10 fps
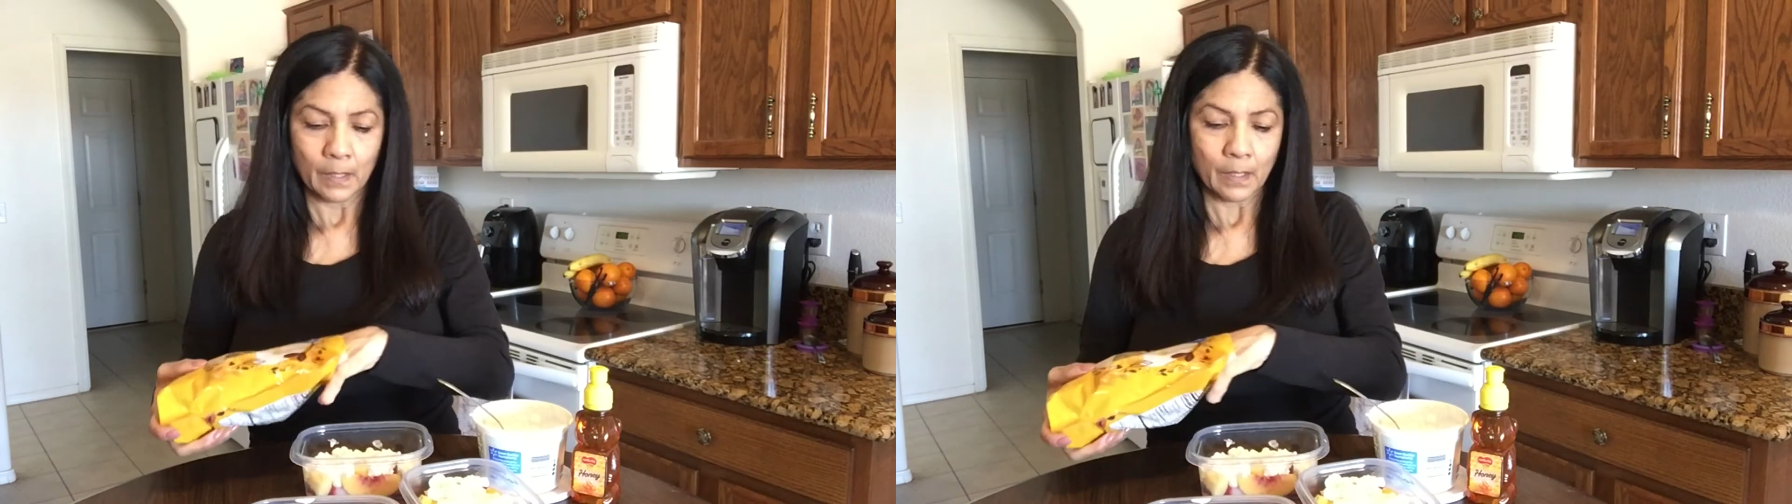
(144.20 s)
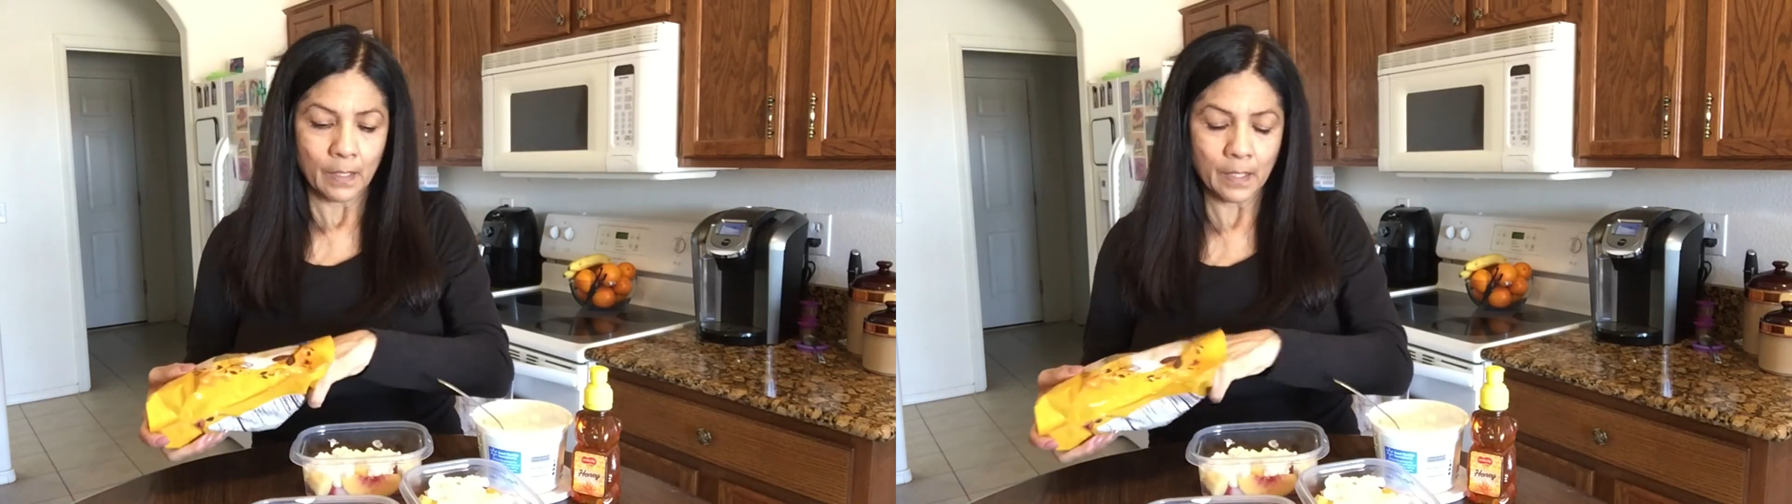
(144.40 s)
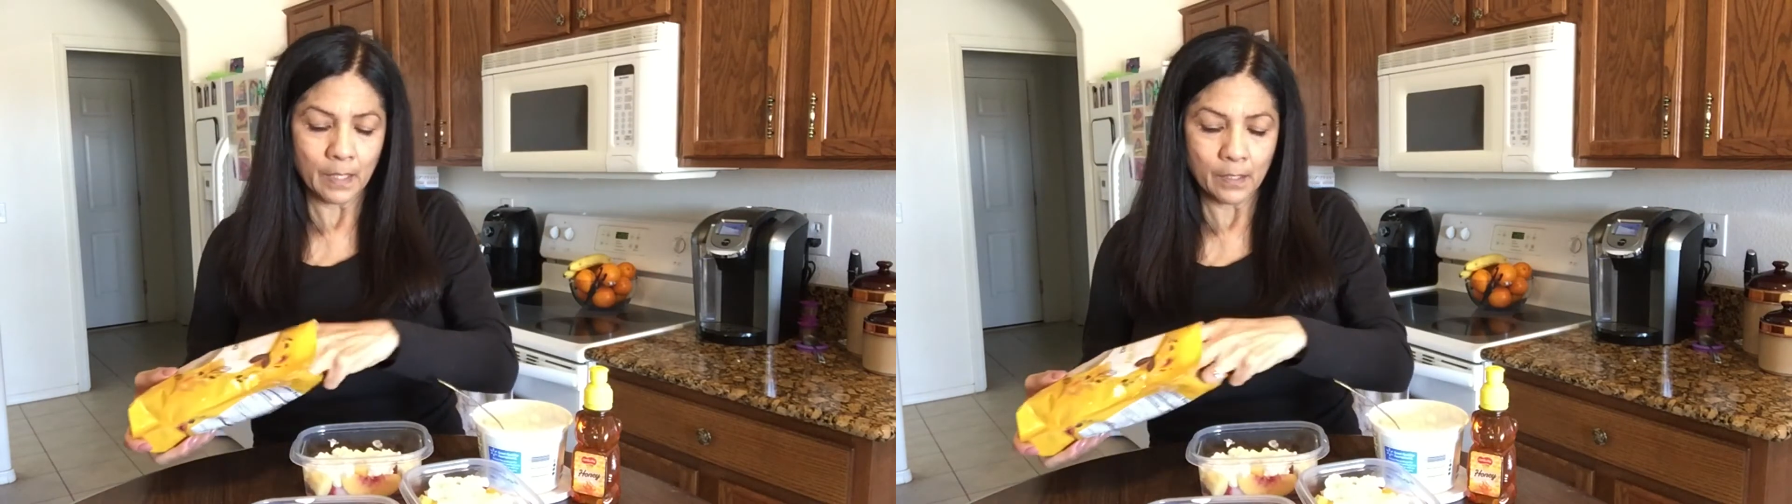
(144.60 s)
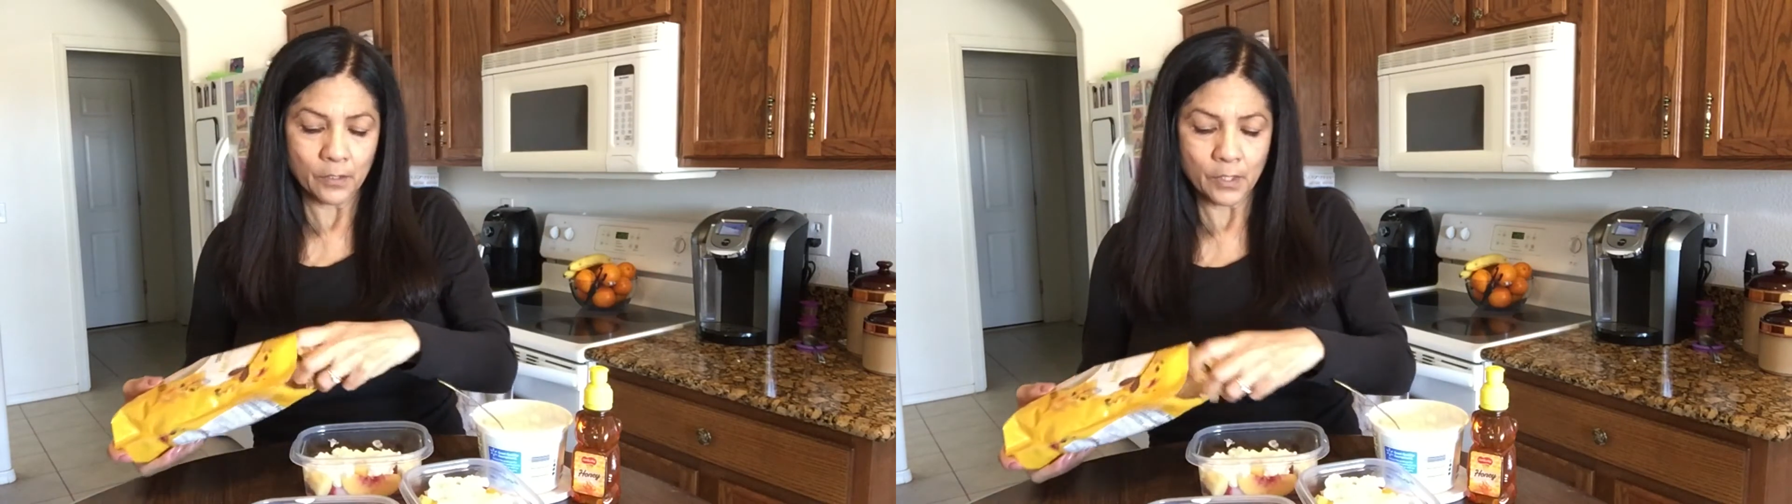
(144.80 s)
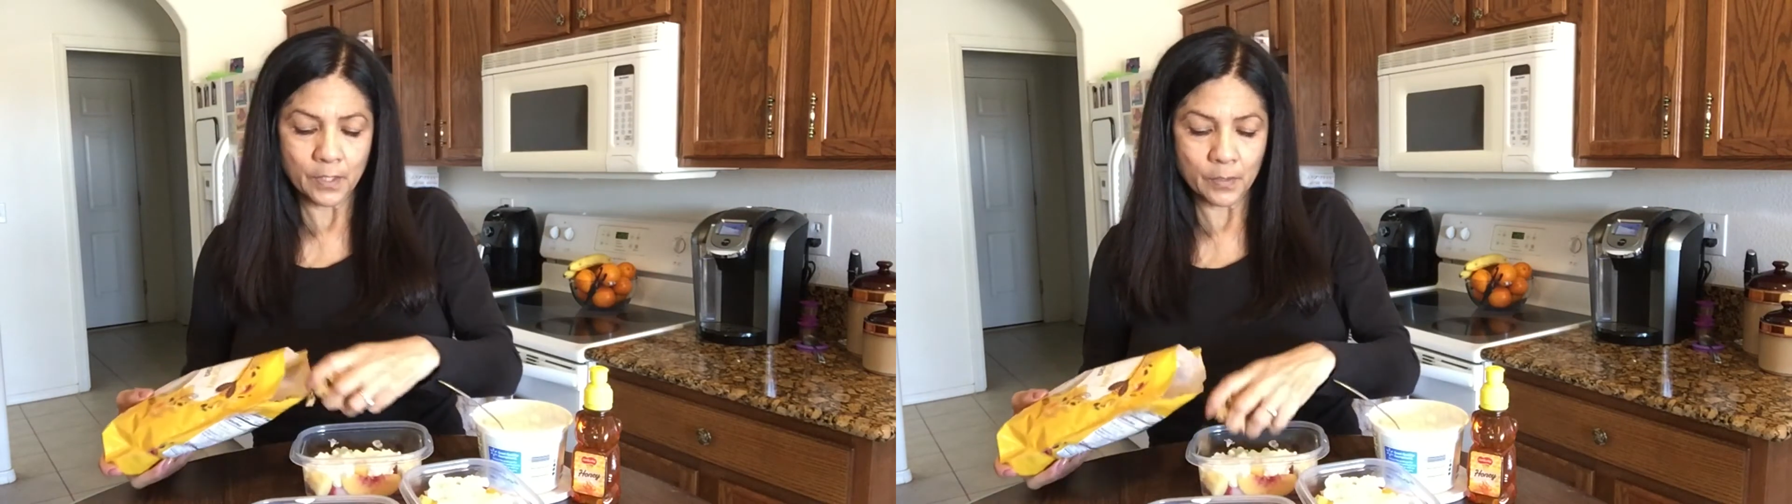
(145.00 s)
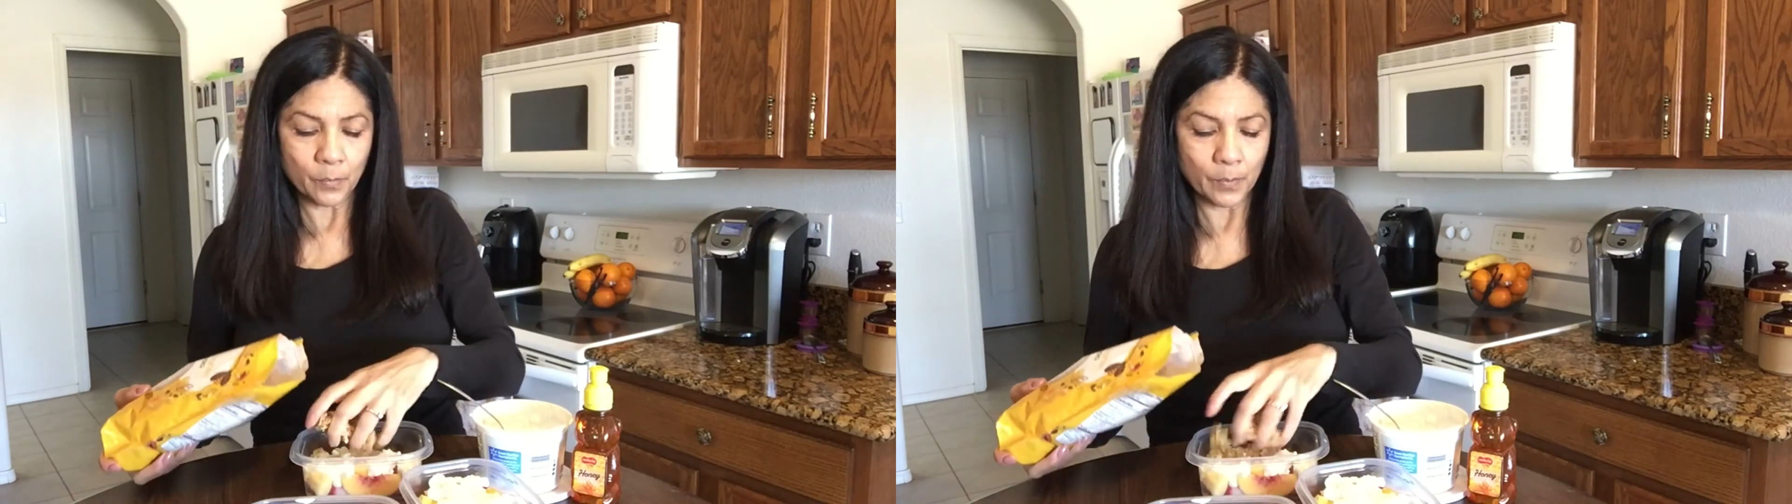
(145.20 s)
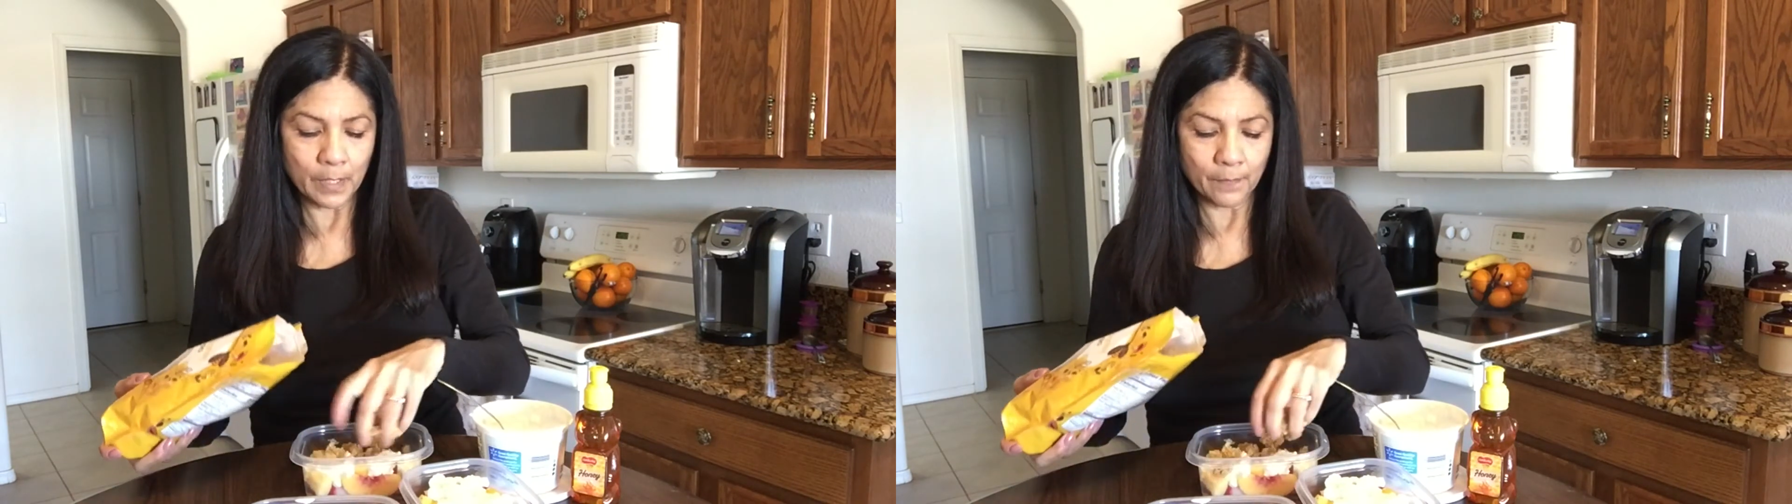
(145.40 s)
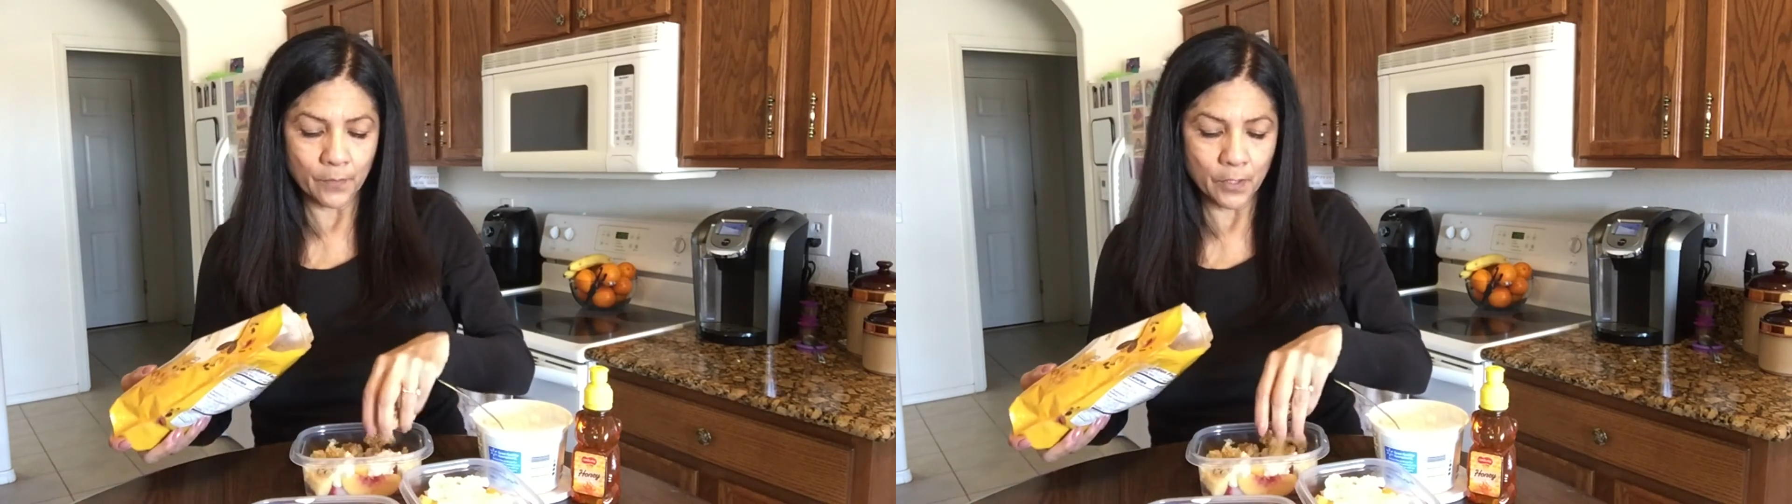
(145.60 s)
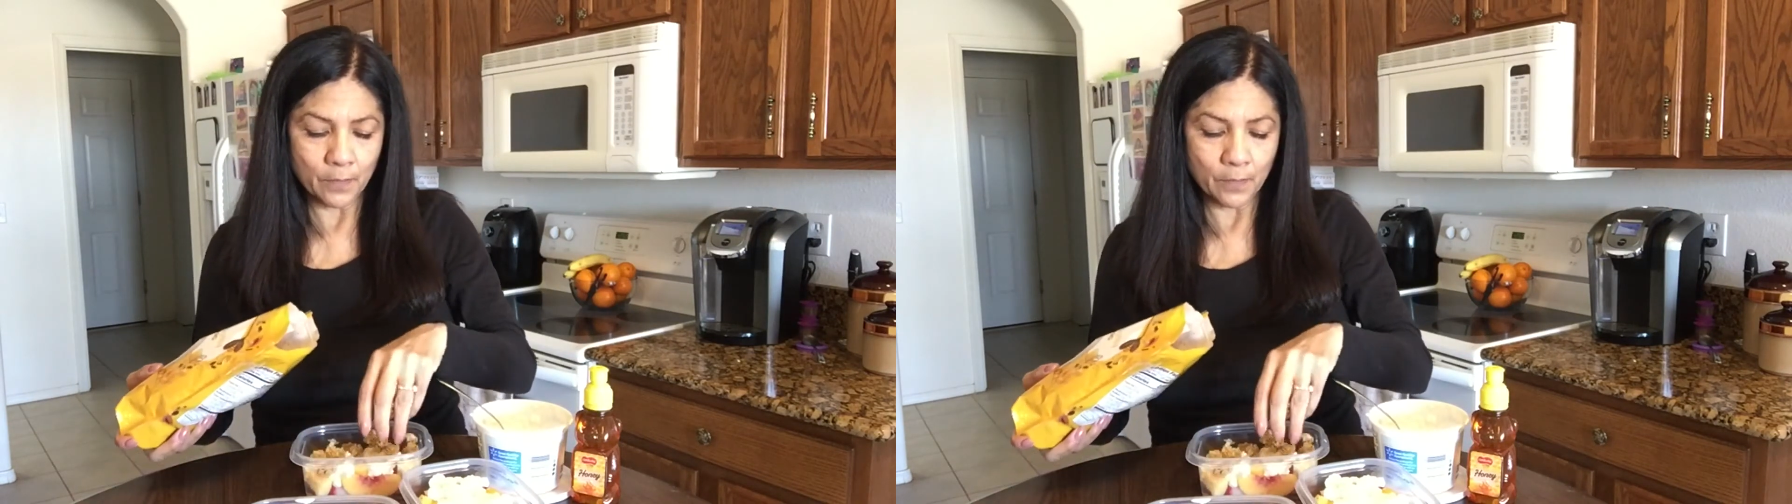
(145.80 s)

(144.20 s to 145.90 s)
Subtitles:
Again, just whatever